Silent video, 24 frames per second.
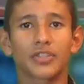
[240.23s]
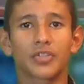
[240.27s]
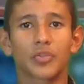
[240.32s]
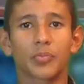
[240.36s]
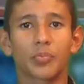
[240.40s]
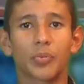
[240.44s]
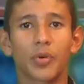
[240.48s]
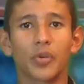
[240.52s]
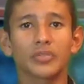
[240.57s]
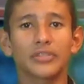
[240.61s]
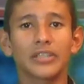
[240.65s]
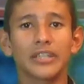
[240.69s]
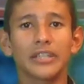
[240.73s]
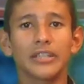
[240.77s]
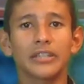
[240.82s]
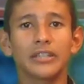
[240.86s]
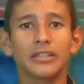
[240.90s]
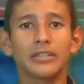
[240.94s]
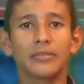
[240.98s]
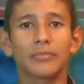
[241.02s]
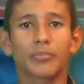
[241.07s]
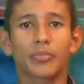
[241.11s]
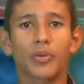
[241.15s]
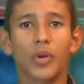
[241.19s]
that
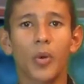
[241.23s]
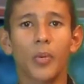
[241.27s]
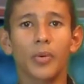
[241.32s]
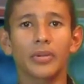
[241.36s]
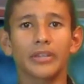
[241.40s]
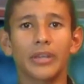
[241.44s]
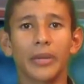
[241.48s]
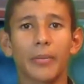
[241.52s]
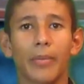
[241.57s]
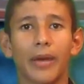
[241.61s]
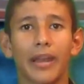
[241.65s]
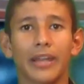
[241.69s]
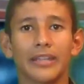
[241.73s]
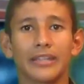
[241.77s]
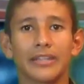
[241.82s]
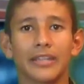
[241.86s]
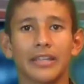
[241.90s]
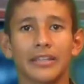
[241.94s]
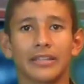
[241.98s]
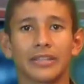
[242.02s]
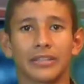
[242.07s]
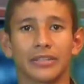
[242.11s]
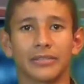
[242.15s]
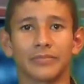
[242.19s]
supposedly proved the
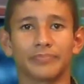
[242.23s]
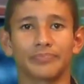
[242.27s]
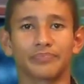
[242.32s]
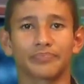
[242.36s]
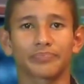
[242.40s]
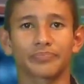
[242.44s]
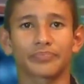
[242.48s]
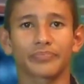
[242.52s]
validation.